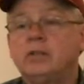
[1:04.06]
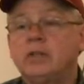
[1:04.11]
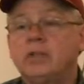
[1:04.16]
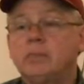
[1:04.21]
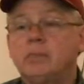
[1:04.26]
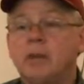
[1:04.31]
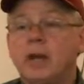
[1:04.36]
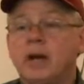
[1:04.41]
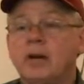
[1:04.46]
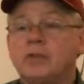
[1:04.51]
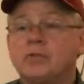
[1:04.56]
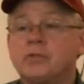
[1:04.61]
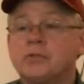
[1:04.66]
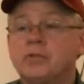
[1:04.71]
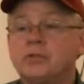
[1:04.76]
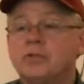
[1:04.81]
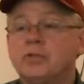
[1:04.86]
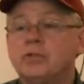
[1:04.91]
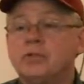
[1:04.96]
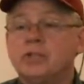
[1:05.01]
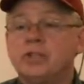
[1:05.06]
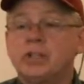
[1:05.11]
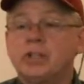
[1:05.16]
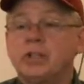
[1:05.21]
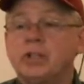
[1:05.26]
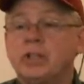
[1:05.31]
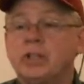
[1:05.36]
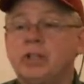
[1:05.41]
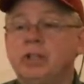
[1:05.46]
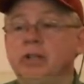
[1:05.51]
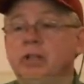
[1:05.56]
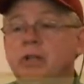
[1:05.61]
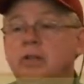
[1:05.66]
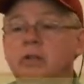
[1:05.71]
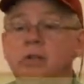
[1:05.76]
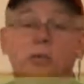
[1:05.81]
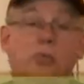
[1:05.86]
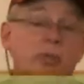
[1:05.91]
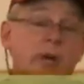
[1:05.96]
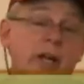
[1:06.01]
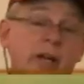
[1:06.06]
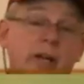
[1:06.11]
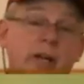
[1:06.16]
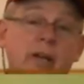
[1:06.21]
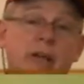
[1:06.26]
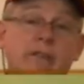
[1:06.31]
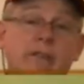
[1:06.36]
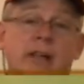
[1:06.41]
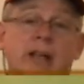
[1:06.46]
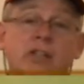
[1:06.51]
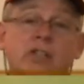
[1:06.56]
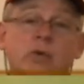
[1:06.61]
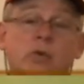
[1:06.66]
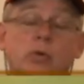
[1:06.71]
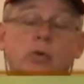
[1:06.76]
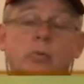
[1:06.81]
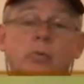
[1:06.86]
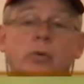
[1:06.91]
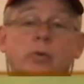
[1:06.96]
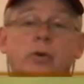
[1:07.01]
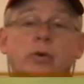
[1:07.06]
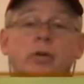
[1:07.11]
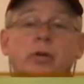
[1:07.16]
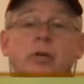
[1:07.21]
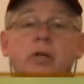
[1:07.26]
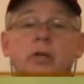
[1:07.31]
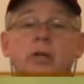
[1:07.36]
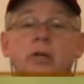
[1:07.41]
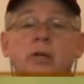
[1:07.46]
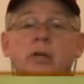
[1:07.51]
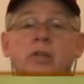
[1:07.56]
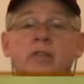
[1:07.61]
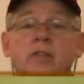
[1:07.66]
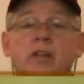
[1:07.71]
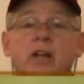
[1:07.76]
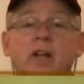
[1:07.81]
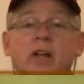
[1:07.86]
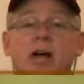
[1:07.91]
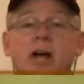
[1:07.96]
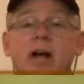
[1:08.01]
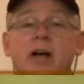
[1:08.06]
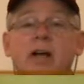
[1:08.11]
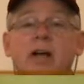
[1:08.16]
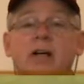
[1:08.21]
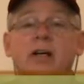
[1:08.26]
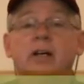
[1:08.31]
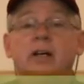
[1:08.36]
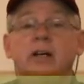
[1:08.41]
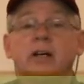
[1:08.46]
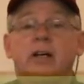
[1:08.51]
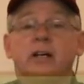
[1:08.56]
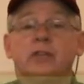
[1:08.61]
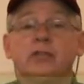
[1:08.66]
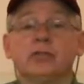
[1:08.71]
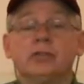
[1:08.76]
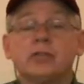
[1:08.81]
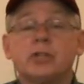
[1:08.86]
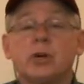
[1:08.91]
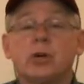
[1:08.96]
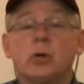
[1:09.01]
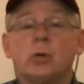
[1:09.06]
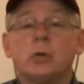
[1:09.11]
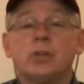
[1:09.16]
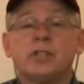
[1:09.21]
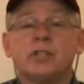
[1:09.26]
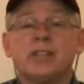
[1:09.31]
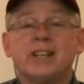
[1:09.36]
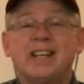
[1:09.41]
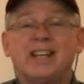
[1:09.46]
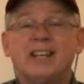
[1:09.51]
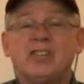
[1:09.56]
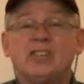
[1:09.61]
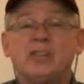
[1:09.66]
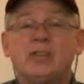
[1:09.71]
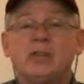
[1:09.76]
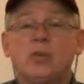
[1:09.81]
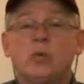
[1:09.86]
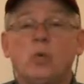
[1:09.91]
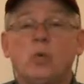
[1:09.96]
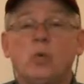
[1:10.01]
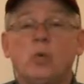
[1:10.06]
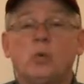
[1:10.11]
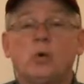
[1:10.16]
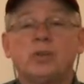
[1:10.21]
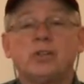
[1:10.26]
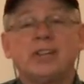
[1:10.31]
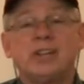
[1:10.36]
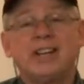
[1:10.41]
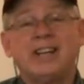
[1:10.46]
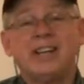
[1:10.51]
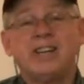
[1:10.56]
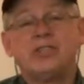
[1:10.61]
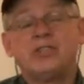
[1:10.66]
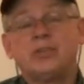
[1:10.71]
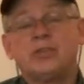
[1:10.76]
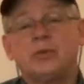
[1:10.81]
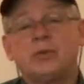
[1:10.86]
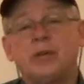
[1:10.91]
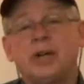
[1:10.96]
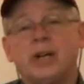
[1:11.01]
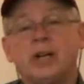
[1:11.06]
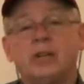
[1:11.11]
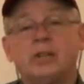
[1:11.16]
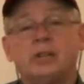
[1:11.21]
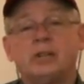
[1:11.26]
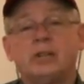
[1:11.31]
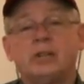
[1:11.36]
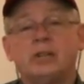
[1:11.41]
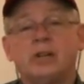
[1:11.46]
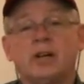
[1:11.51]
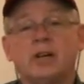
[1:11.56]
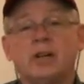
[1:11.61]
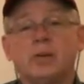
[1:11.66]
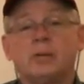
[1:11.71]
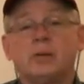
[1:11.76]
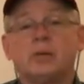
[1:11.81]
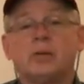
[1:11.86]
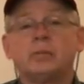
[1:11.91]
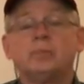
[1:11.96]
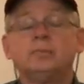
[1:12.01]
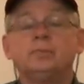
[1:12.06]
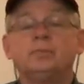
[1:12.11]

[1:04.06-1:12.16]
titmouse, the chickadee, the wren, and that sort of bird, they like an entrance hole that's 1 1/4 to 1 3/8 in diameter.